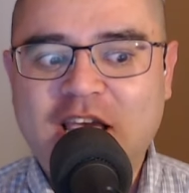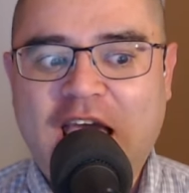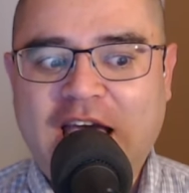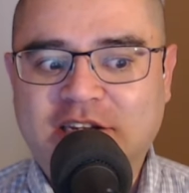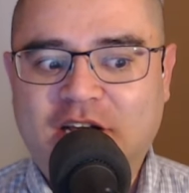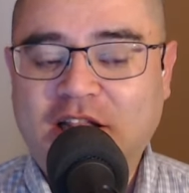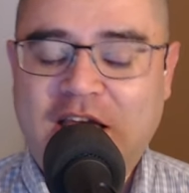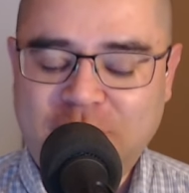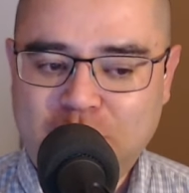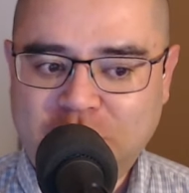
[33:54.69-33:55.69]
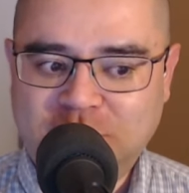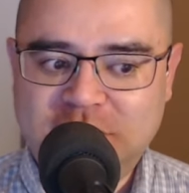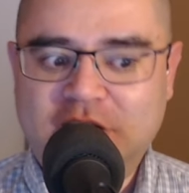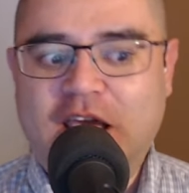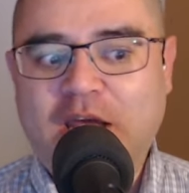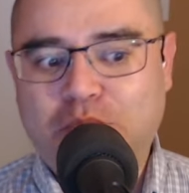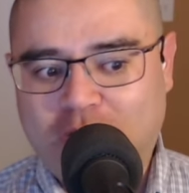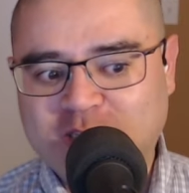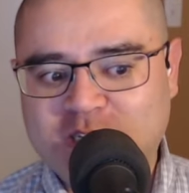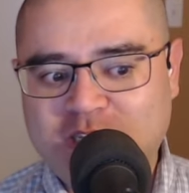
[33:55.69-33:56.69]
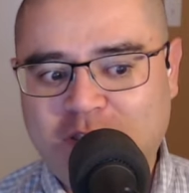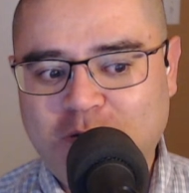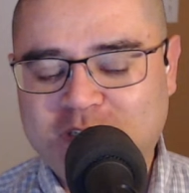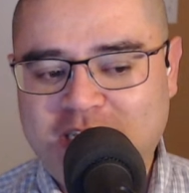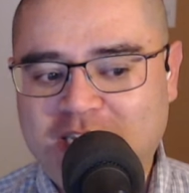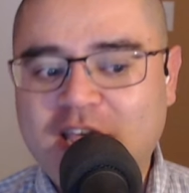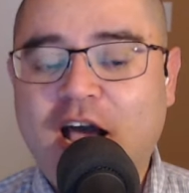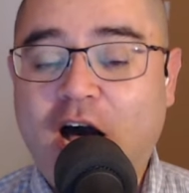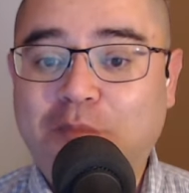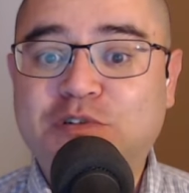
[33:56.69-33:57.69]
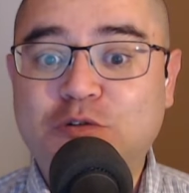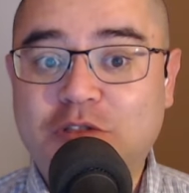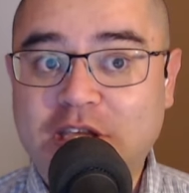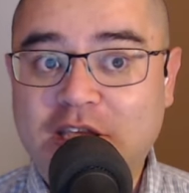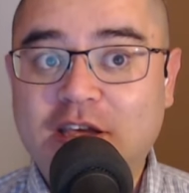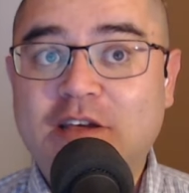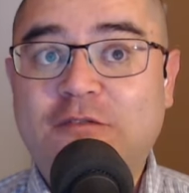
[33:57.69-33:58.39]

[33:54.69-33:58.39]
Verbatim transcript: at 11 built in and processing 13 up to the